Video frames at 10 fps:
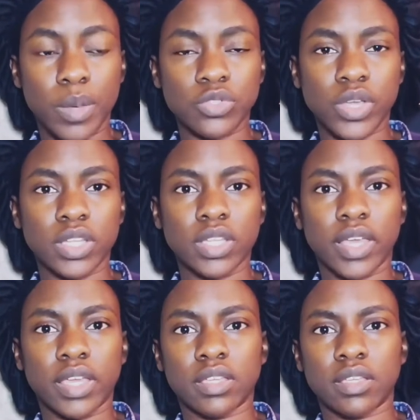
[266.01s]
I'm trying to
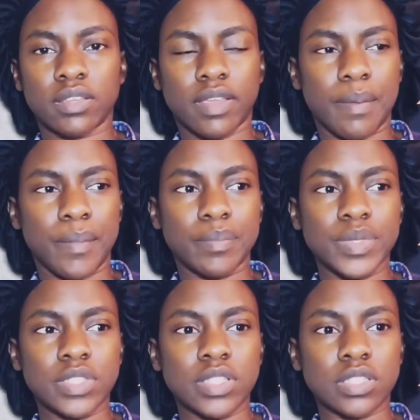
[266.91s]
like get my
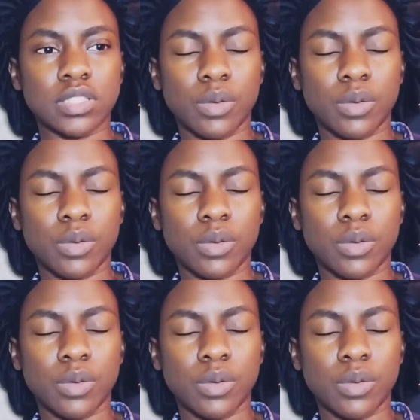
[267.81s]
business